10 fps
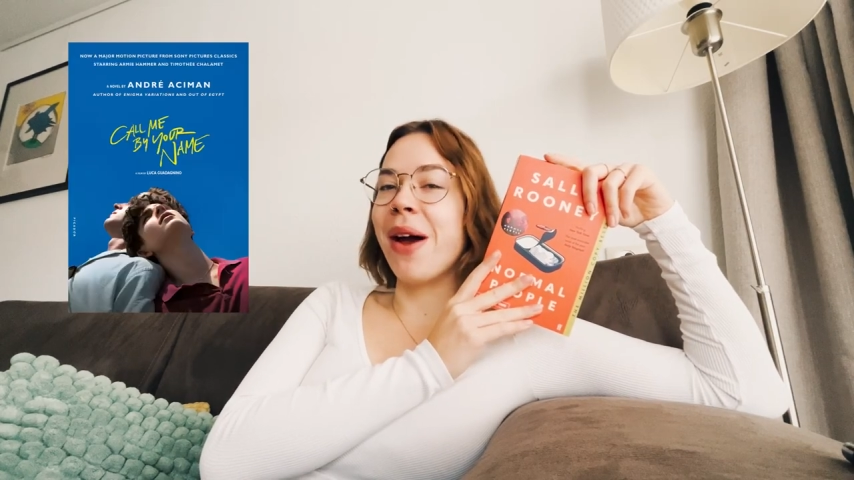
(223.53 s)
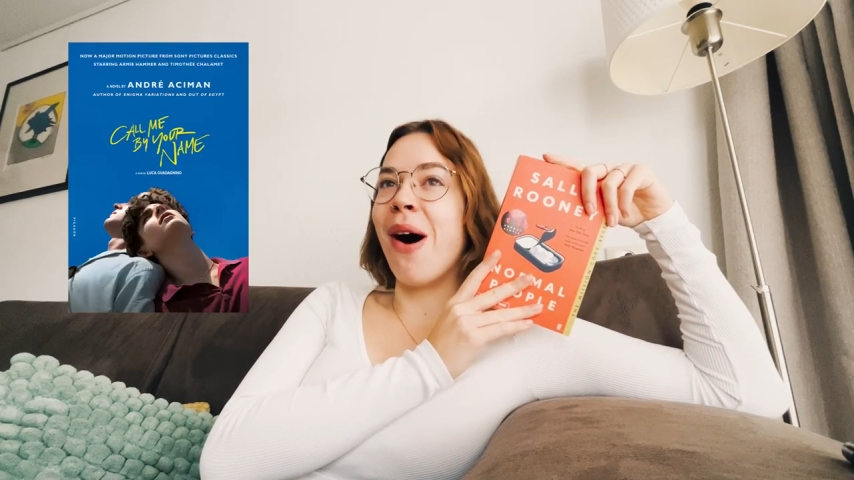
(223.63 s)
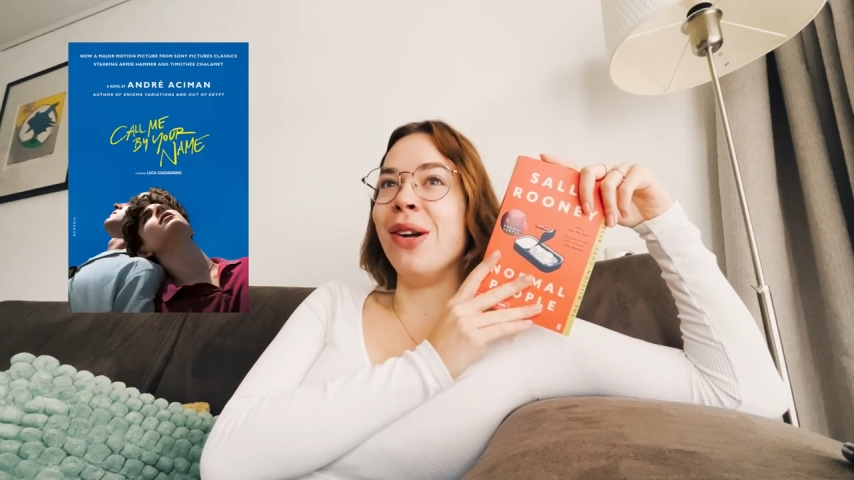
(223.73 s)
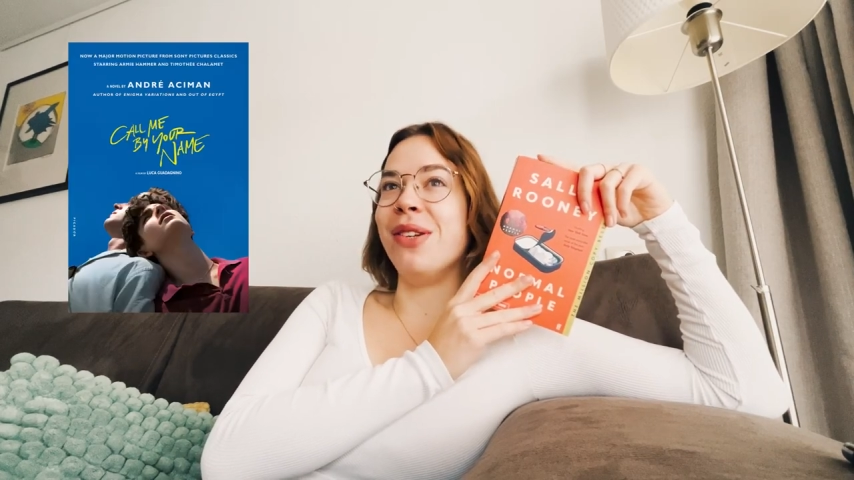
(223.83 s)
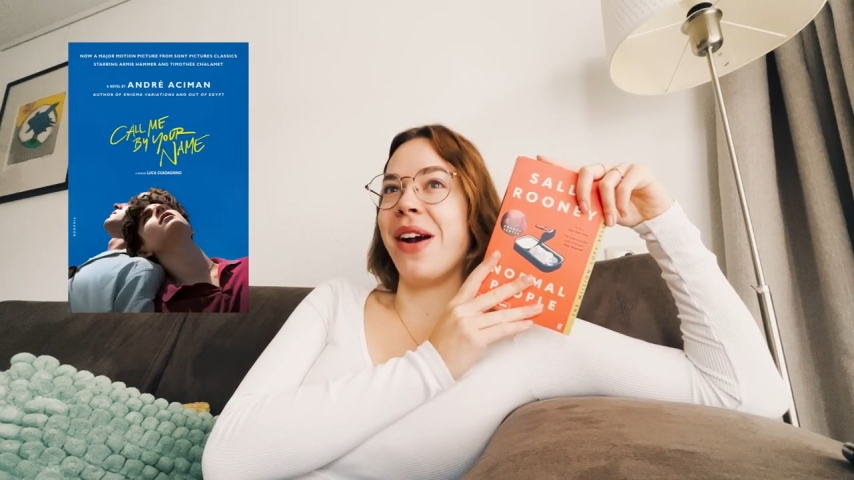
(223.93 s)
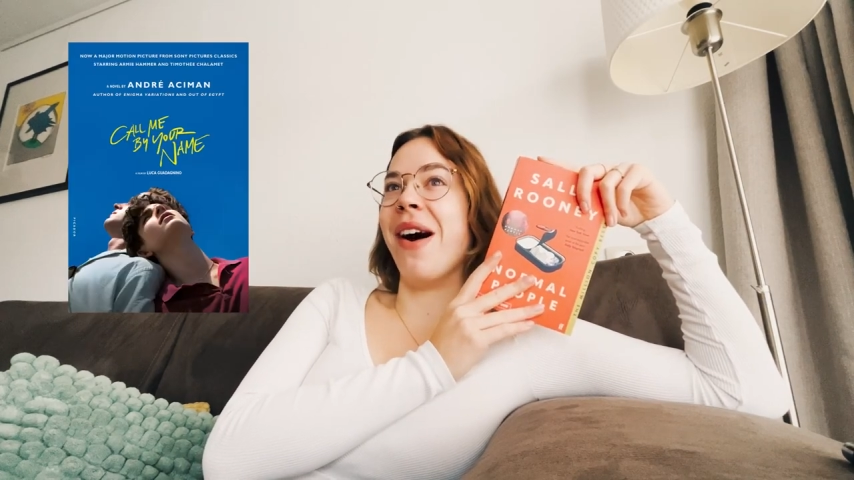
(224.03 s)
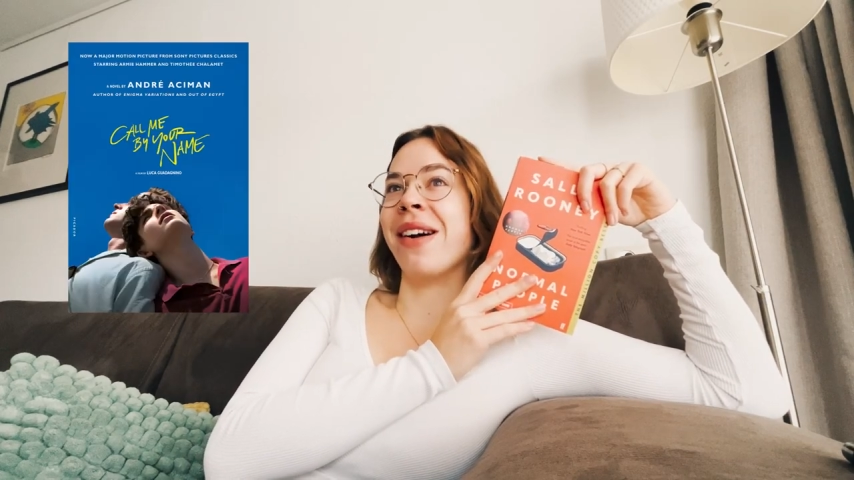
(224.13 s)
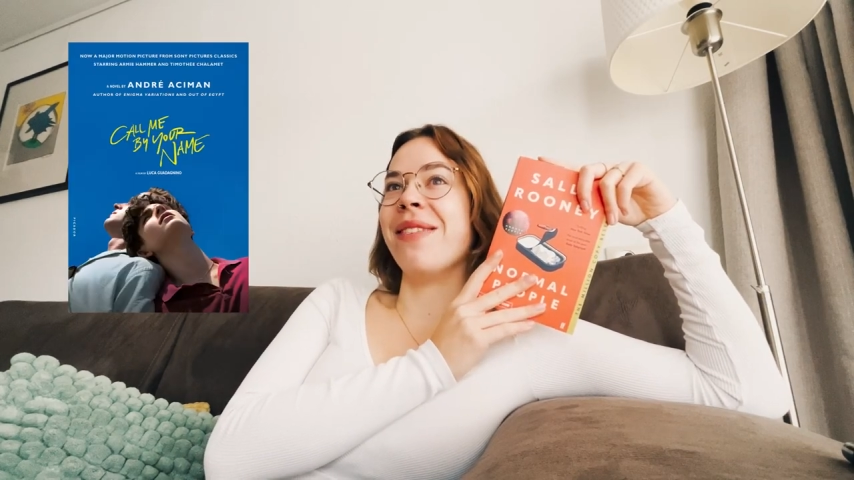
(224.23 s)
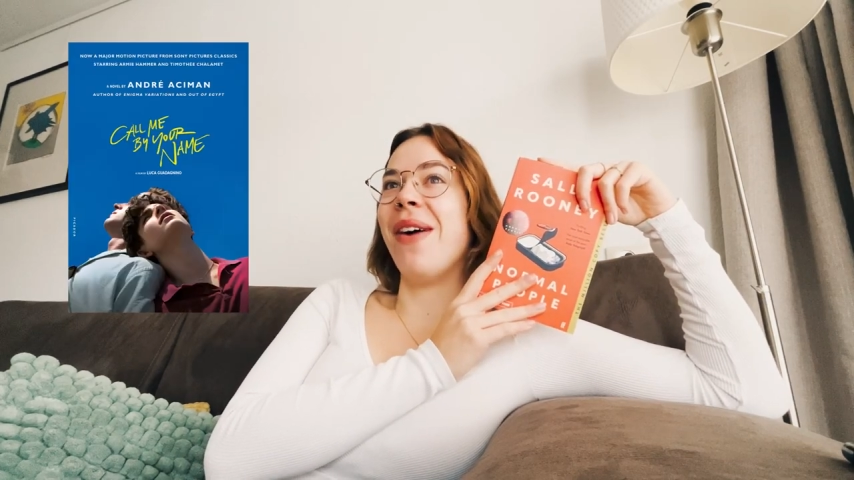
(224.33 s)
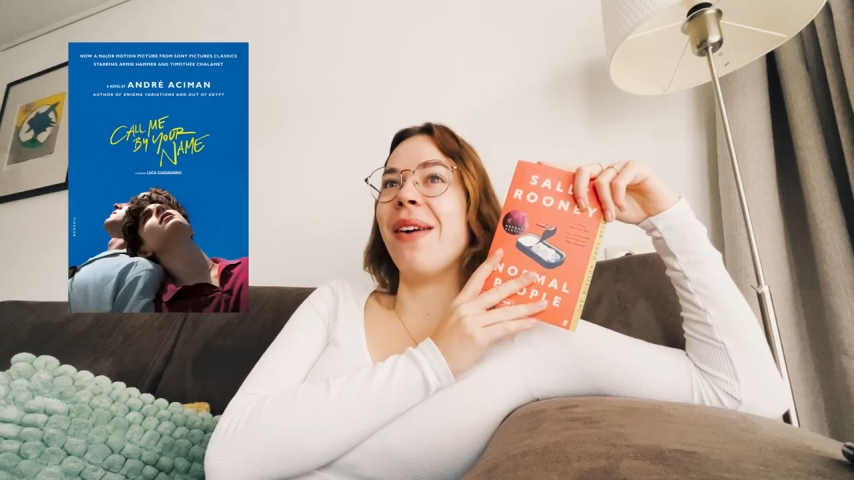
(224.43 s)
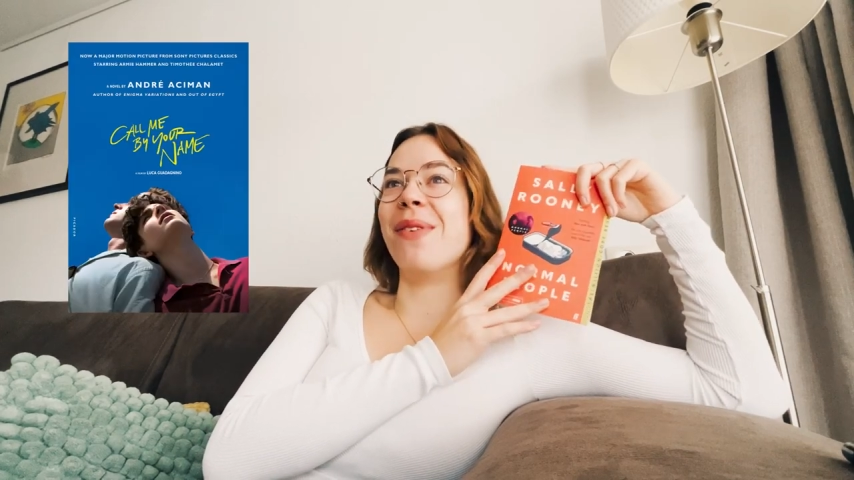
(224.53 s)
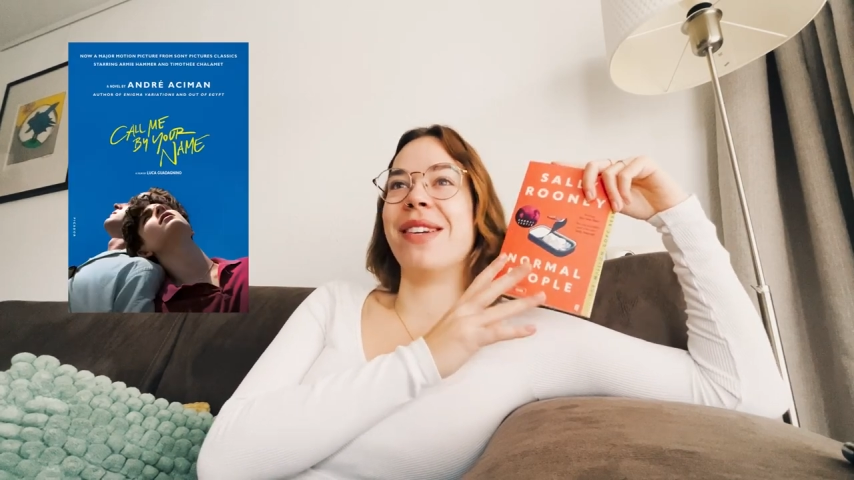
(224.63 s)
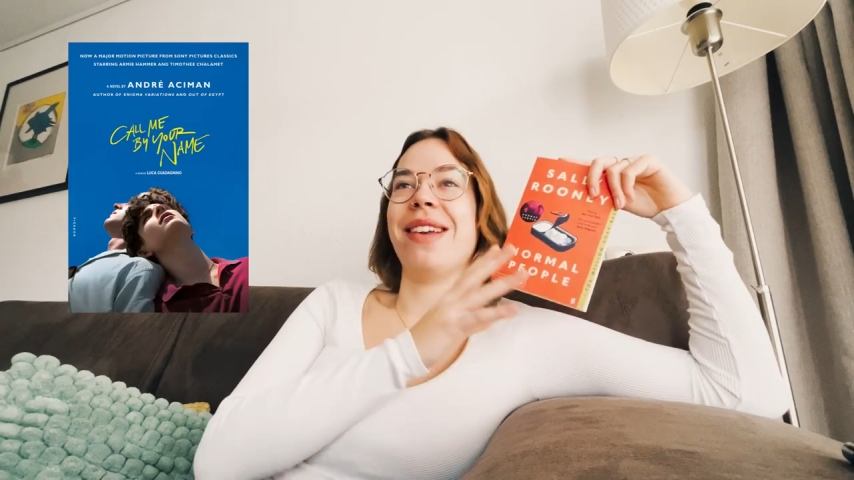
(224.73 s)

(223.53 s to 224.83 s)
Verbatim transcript: Andre Aciman, which